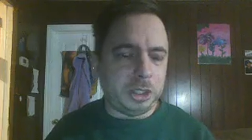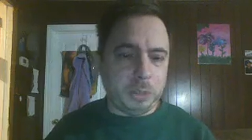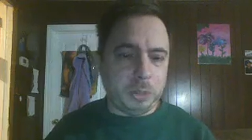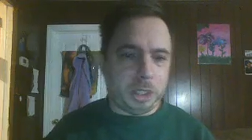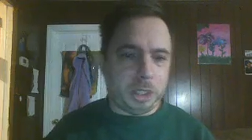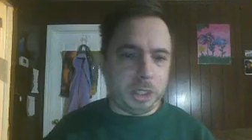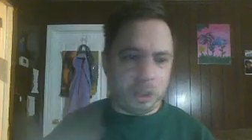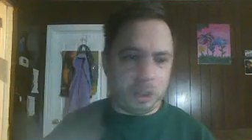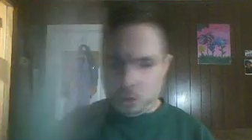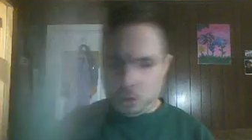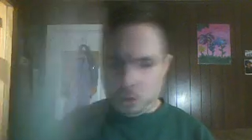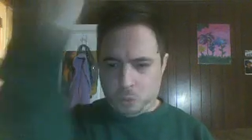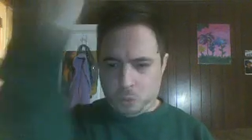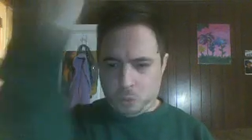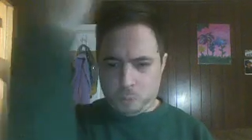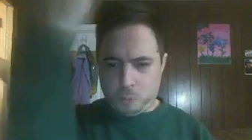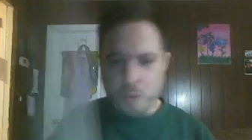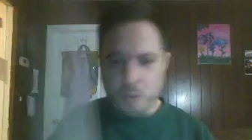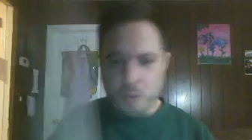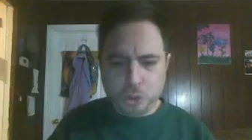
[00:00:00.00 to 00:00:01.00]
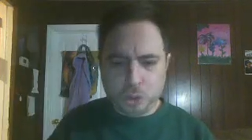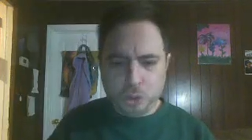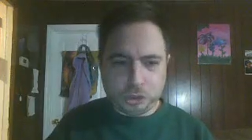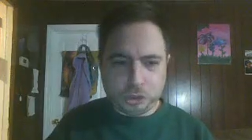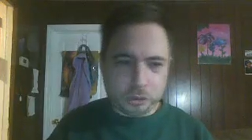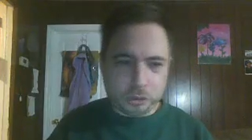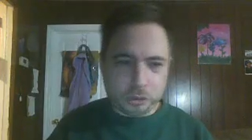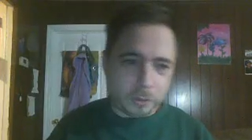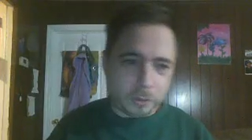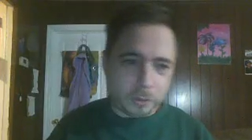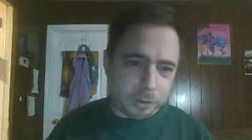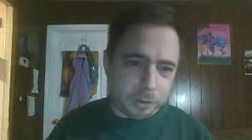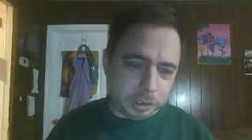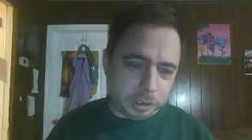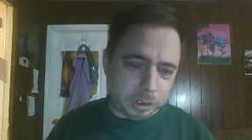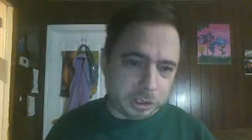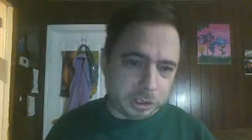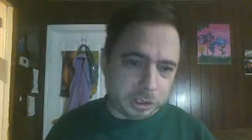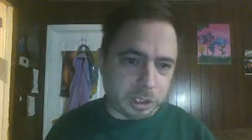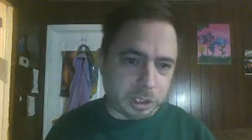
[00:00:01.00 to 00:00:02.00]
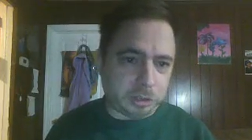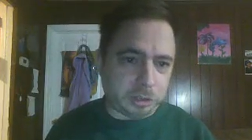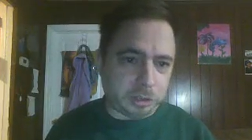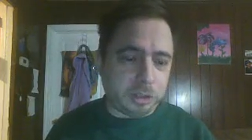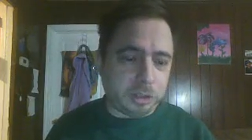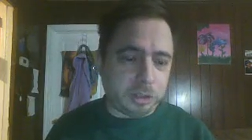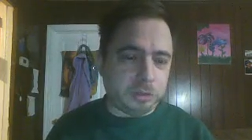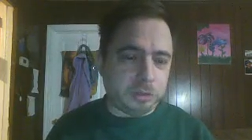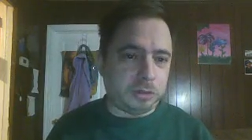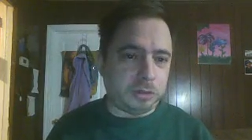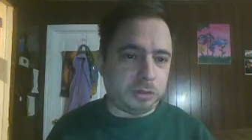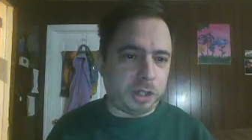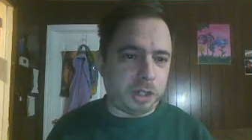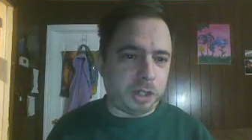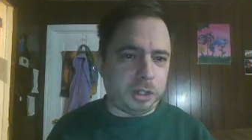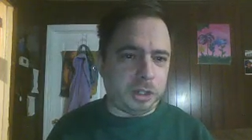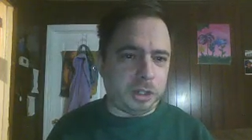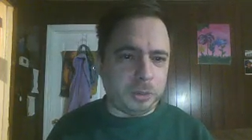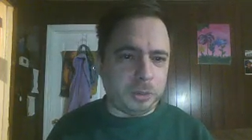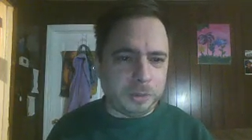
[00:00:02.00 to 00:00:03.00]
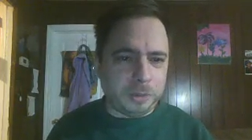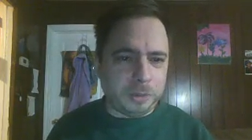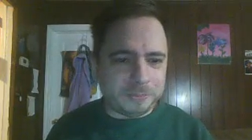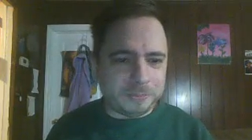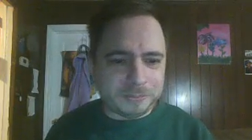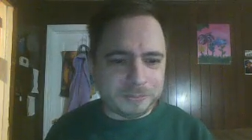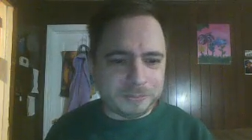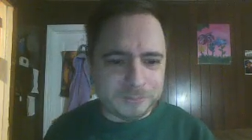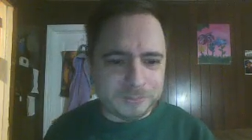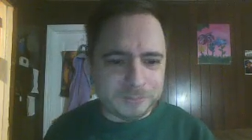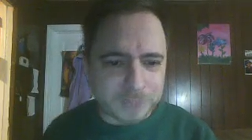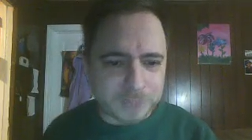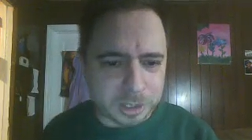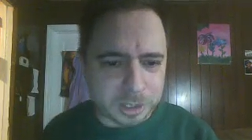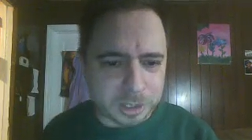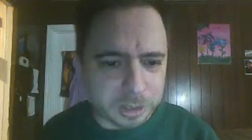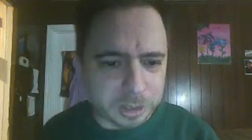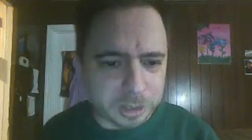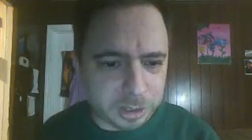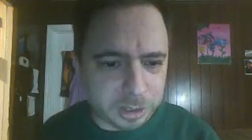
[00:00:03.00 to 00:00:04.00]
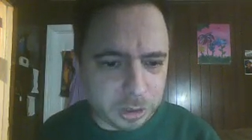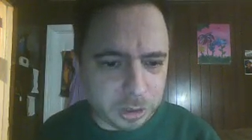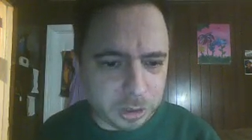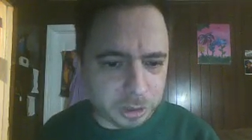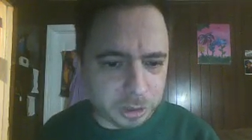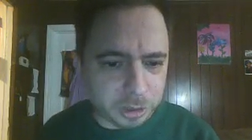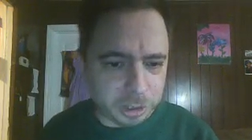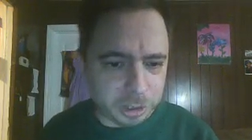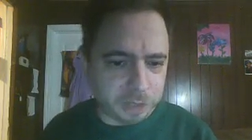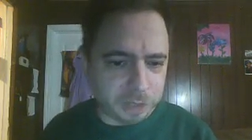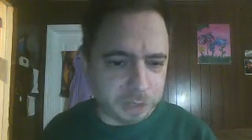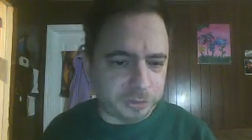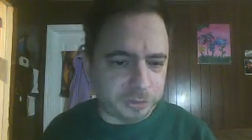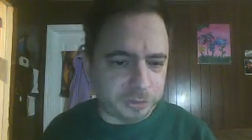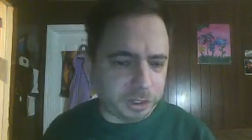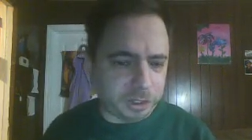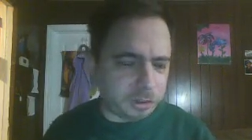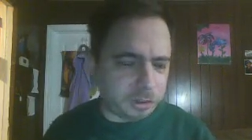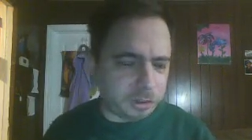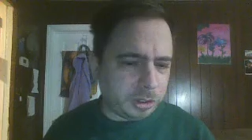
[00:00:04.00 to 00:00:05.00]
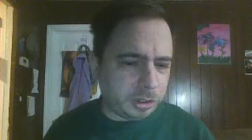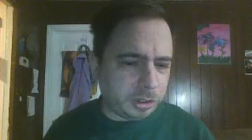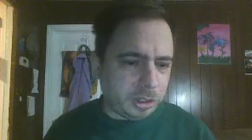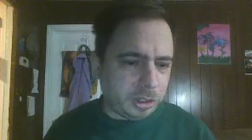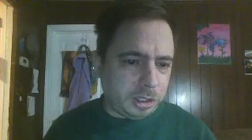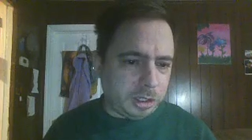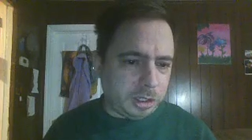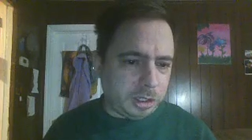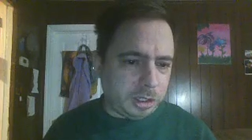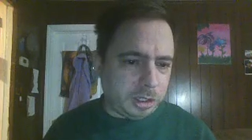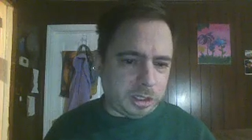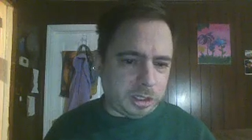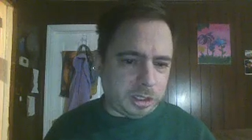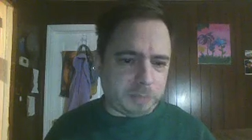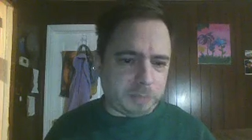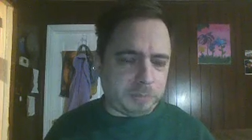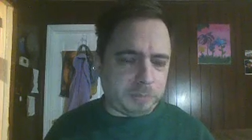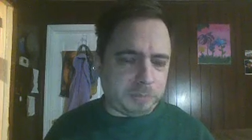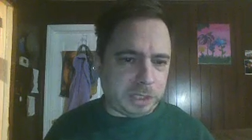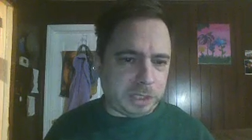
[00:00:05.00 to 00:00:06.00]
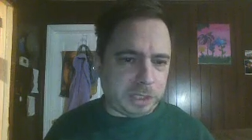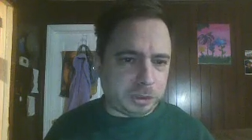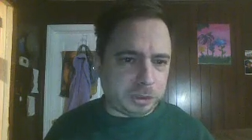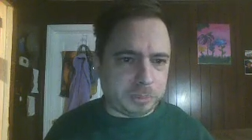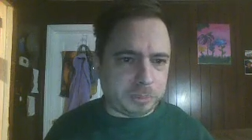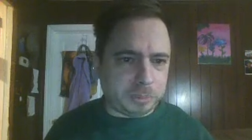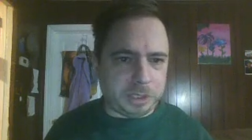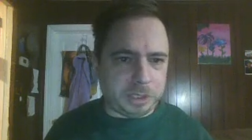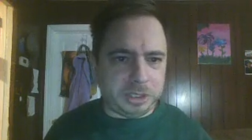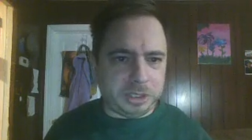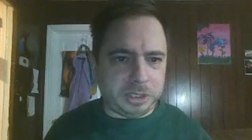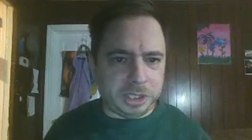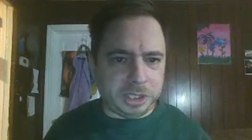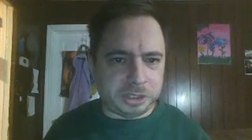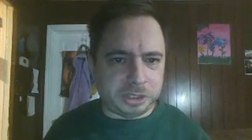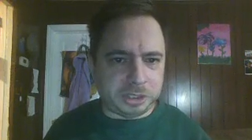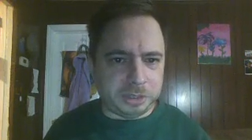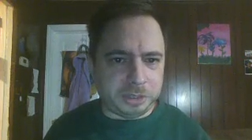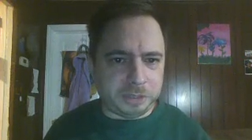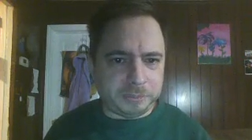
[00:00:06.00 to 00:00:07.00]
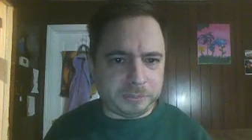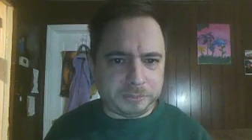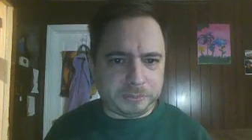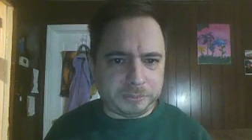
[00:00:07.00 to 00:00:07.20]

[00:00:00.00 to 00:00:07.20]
We had Moose get on Rhino in a hard-hitting affair. Uh, match was pretty decent.